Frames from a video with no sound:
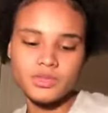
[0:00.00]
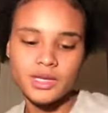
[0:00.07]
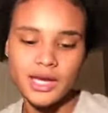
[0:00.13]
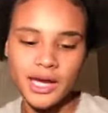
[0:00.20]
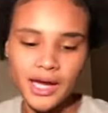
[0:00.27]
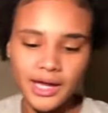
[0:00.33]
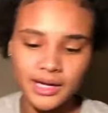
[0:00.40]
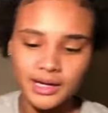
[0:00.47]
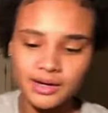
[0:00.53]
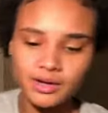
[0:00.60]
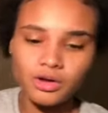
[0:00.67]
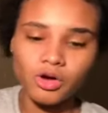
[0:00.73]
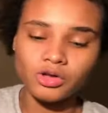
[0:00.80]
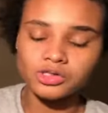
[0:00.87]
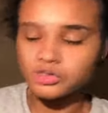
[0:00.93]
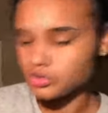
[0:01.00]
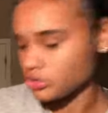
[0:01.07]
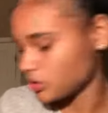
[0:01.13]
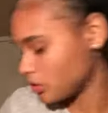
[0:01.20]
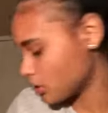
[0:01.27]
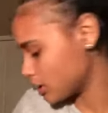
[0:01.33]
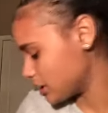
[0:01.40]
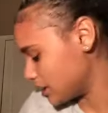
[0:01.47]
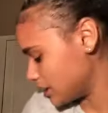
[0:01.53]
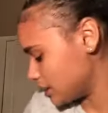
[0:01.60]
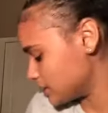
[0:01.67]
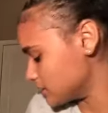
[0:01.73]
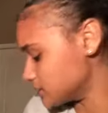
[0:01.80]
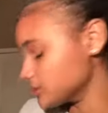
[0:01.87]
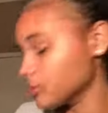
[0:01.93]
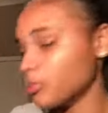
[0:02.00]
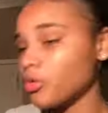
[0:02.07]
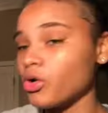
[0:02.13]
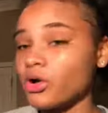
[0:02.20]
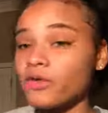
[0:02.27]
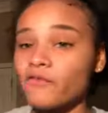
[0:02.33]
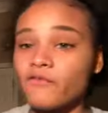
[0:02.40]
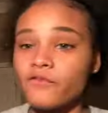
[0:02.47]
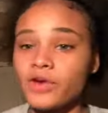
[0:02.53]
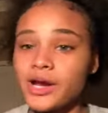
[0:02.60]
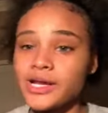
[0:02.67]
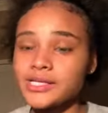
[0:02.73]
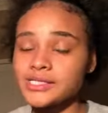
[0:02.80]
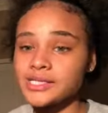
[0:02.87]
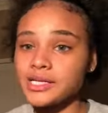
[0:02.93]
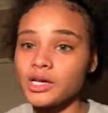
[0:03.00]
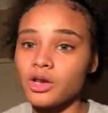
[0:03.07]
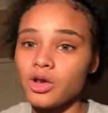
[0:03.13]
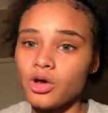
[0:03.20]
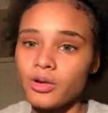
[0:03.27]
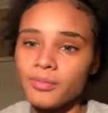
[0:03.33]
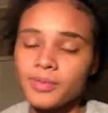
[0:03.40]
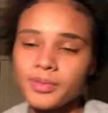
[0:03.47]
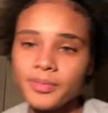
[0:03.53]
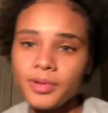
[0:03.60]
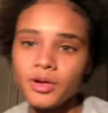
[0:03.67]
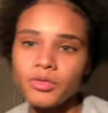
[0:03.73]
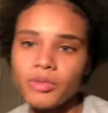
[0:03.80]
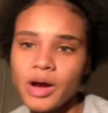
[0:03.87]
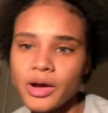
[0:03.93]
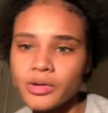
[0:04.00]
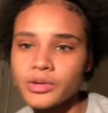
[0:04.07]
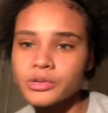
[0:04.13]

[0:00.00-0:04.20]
and also you're gonna need the support of friends and a lot of people around